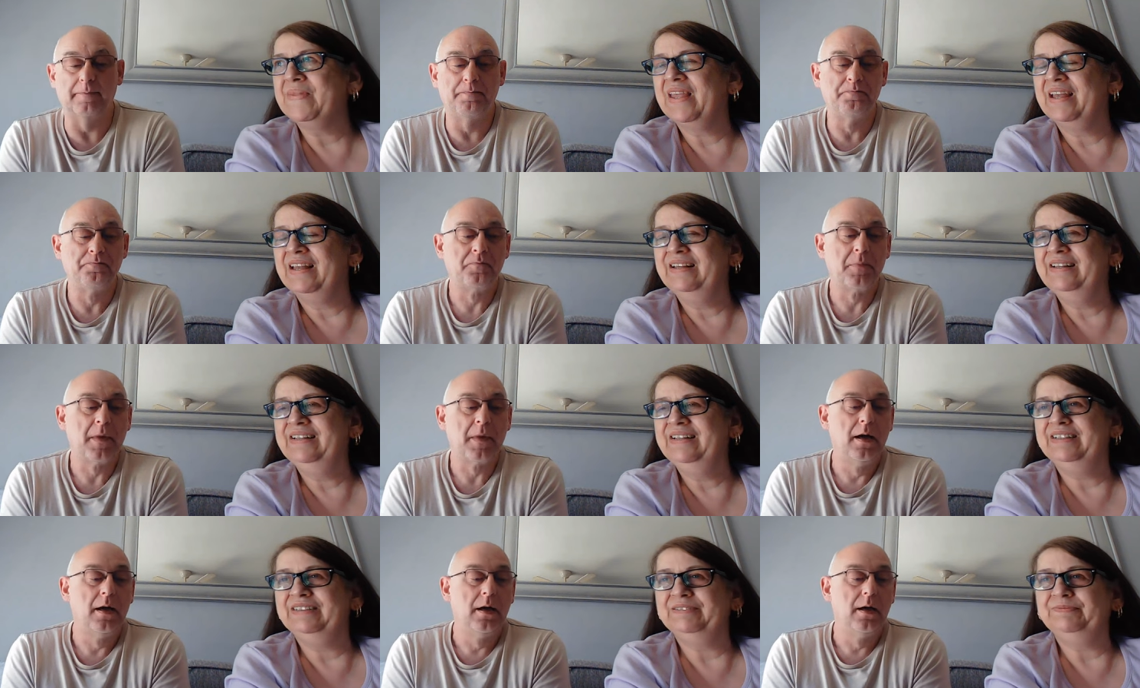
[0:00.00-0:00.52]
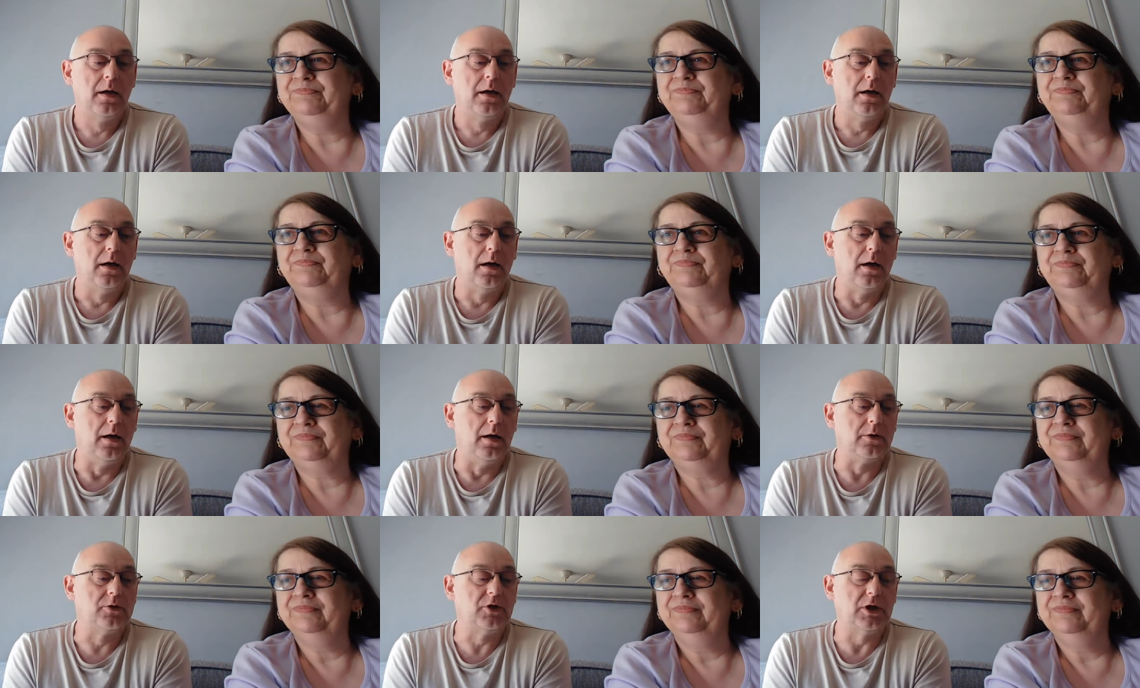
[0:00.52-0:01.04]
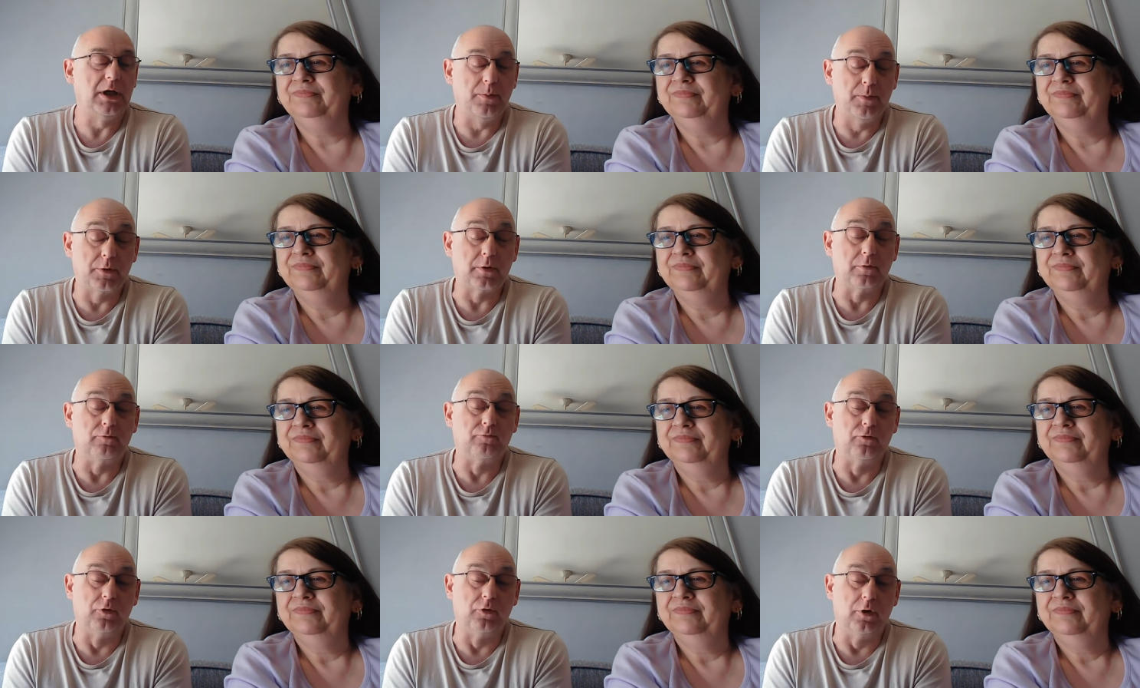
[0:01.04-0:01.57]
Speaker 1: Yeah. Uh, cheaper to
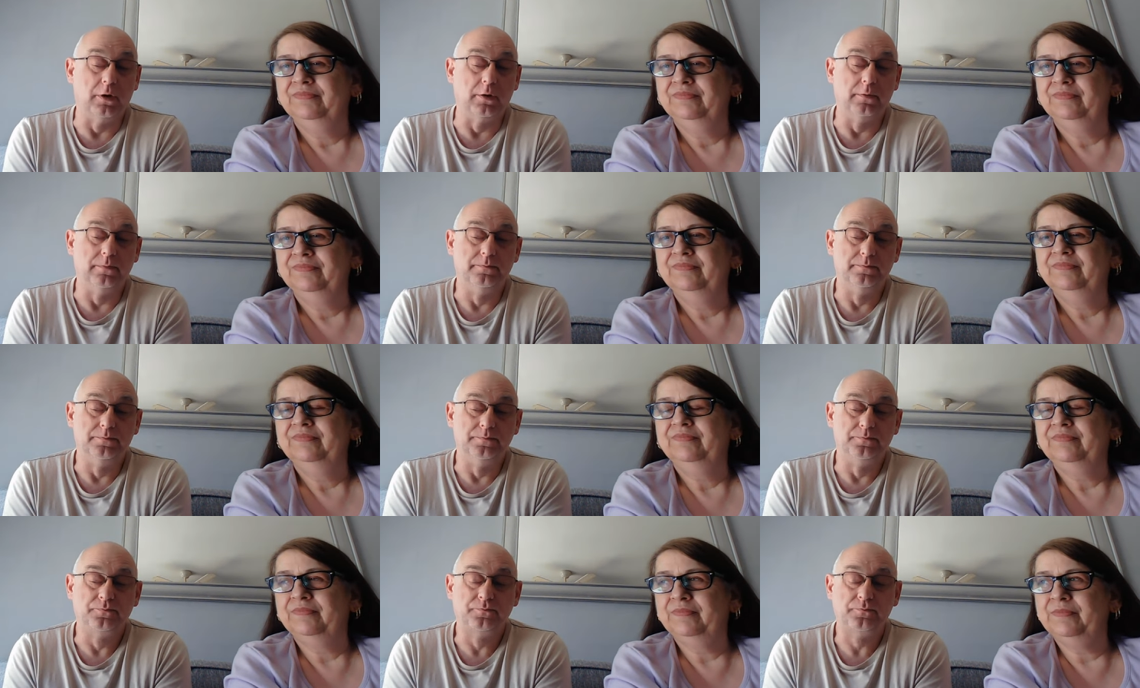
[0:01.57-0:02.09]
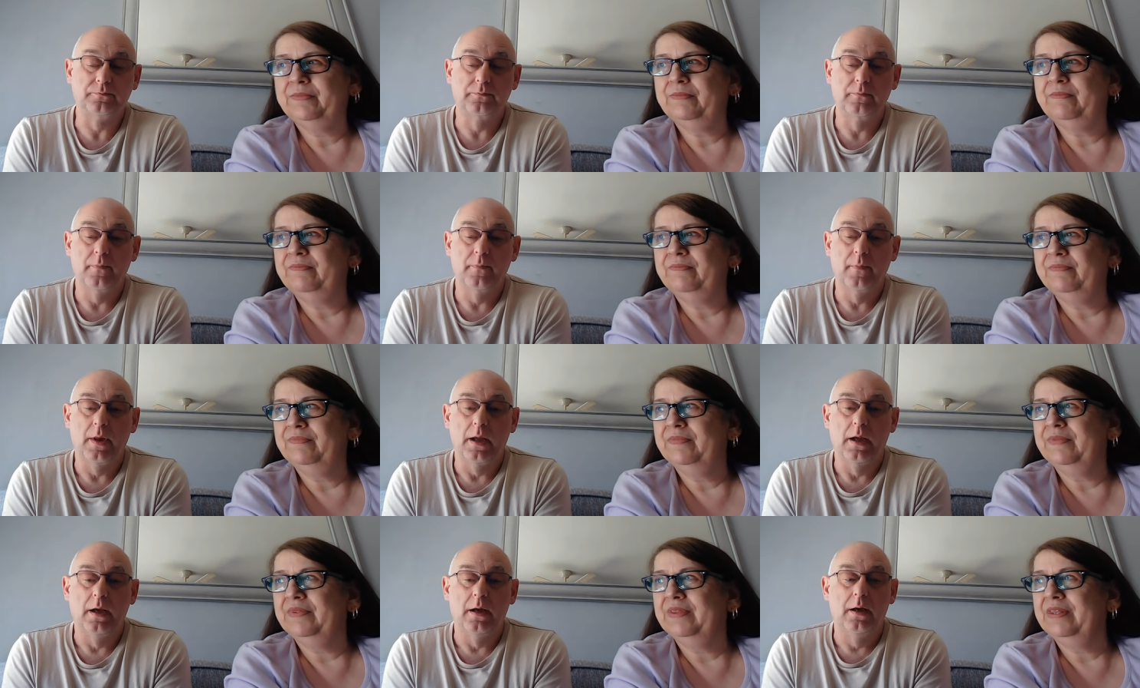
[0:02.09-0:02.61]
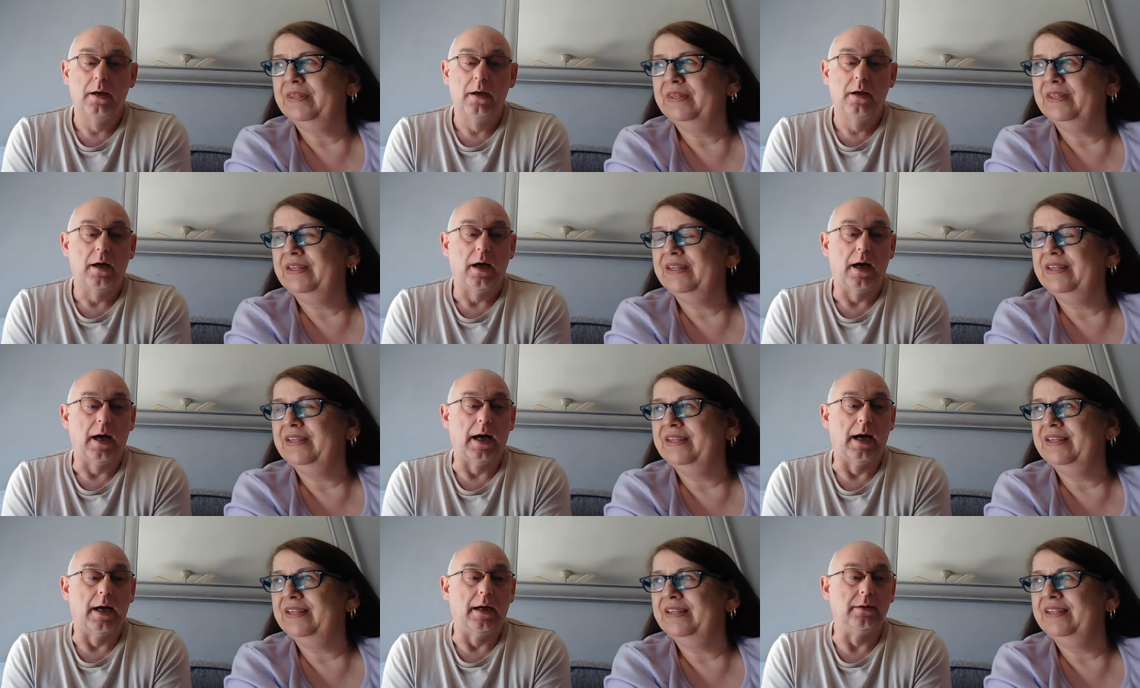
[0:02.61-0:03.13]
run,
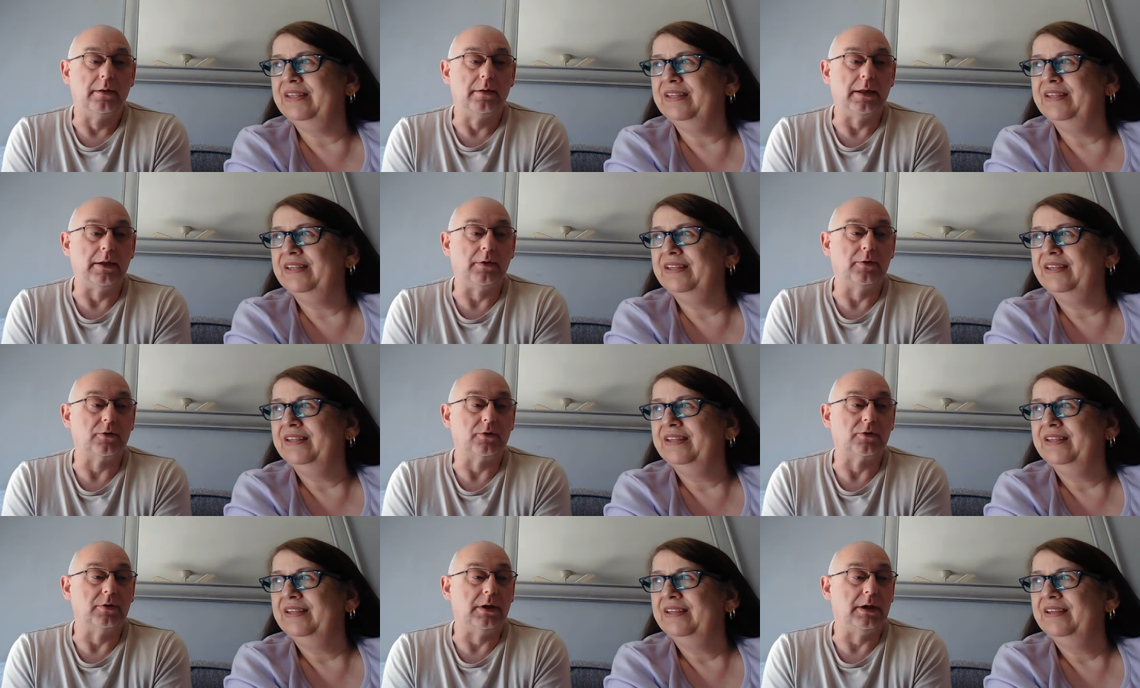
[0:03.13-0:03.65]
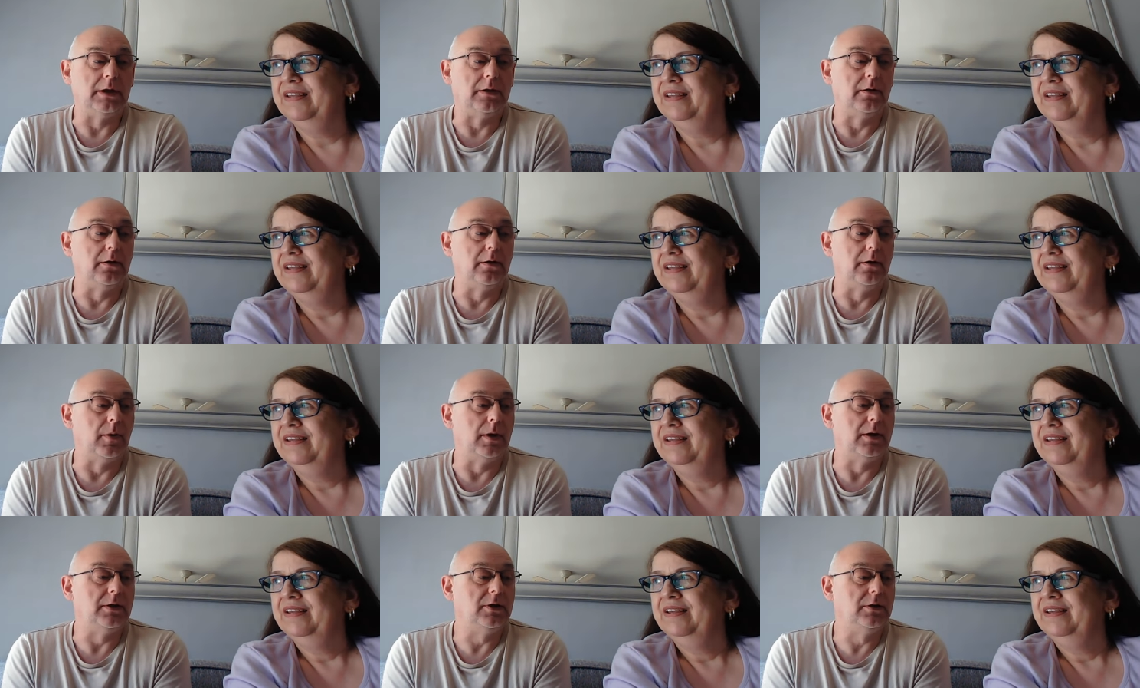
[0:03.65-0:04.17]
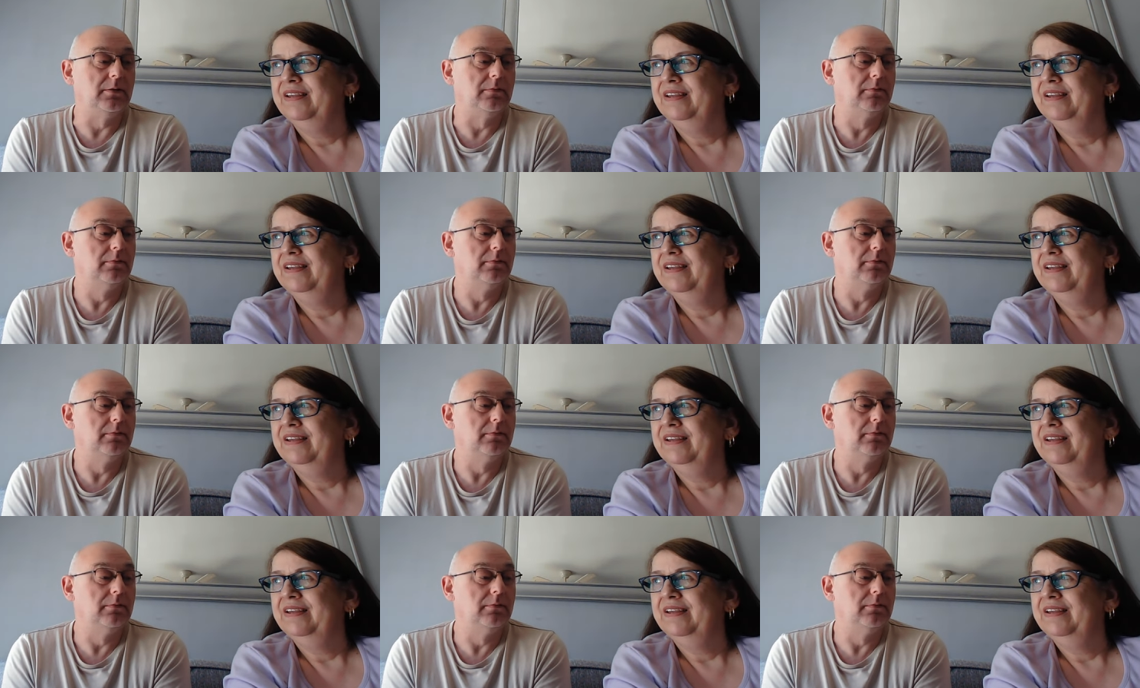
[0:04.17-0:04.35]
and it doesn't need a new engine.